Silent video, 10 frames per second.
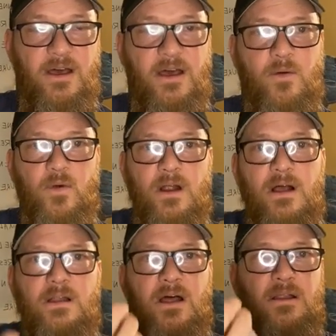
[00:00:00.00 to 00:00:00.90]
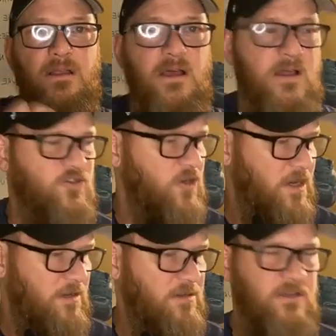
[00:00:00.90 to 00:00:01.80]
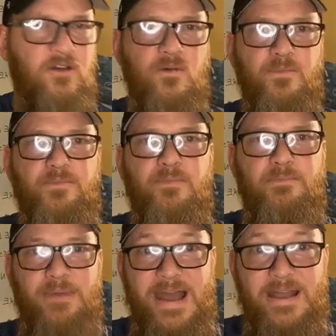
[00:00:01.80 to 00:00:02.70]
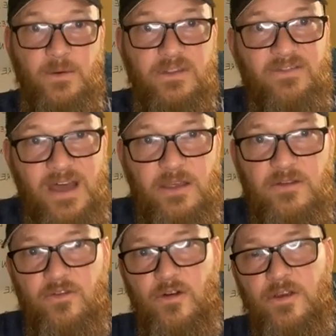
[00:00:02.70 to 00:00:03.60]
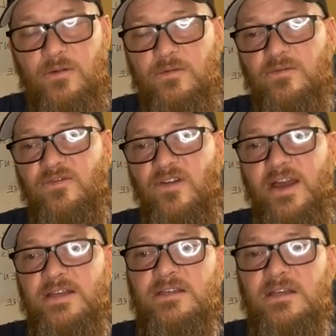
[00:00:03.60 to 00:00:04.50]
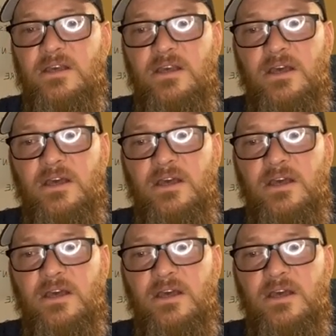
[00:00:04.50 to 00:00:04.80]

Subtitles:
where I'll try to pack it with value for you. Find